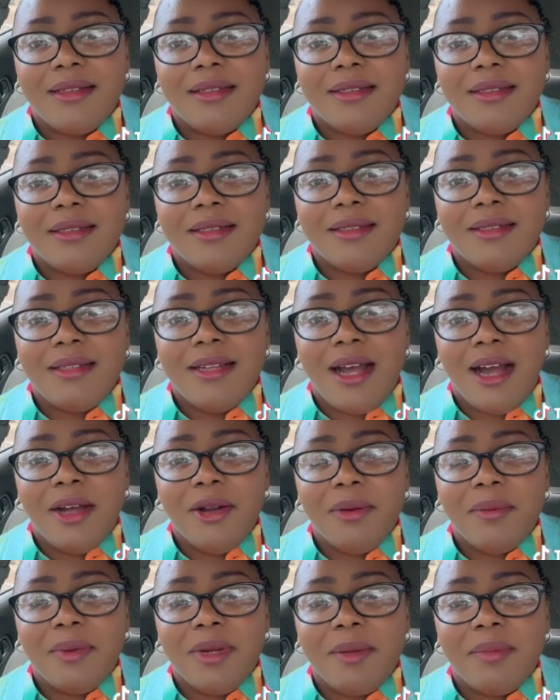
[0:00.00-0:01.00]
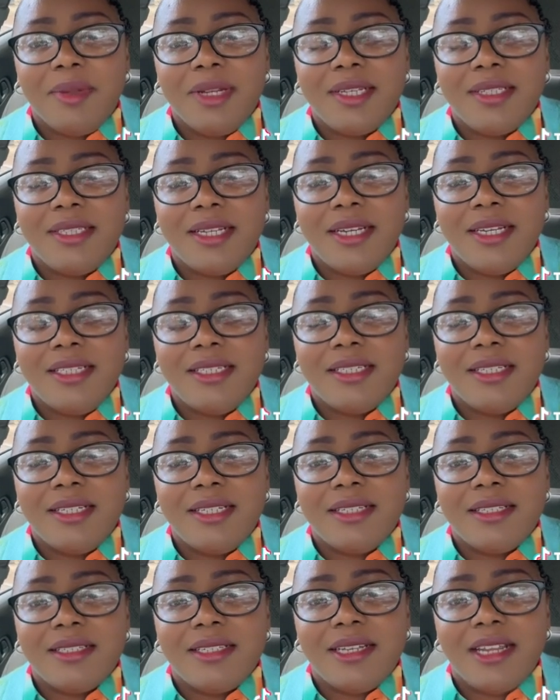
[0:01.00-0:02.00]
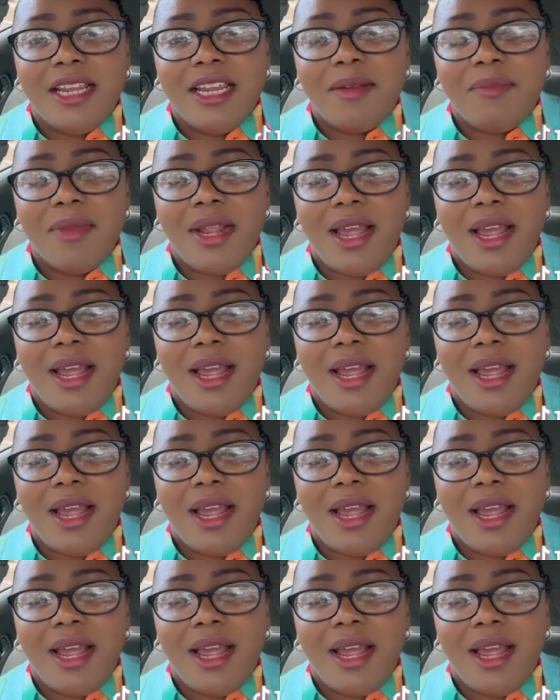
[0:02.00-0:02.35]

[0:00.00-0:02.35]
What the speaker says: Nottoway Plantation is named